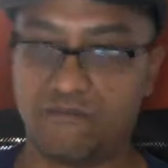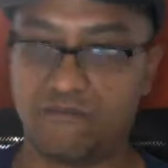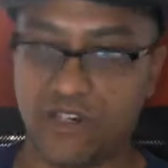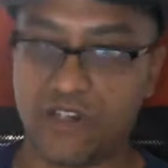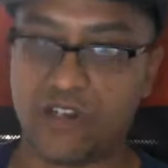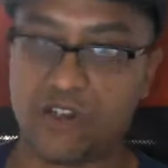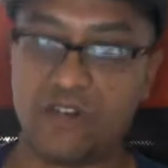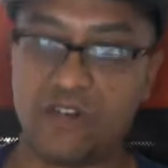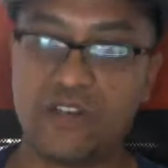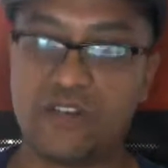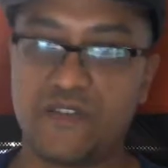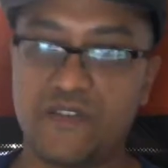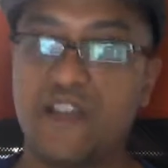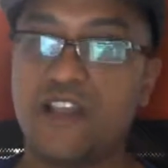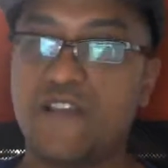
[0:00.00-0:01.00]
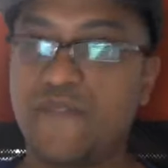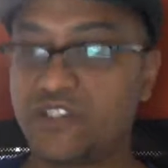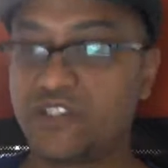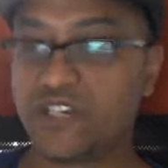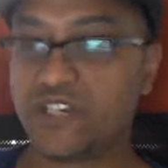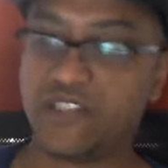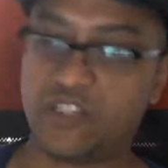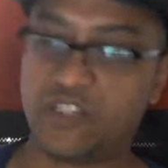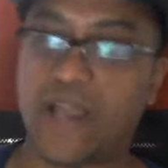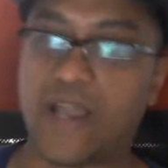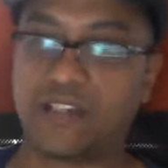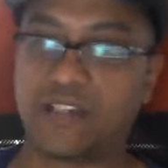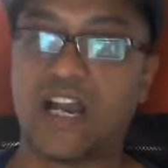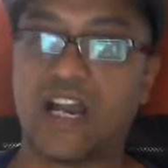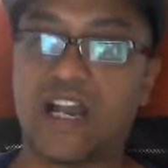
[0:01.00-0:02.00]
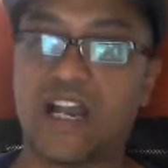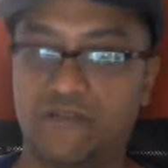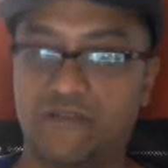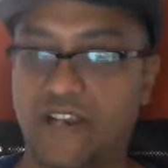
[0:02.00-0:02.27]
eventually it leads back to God,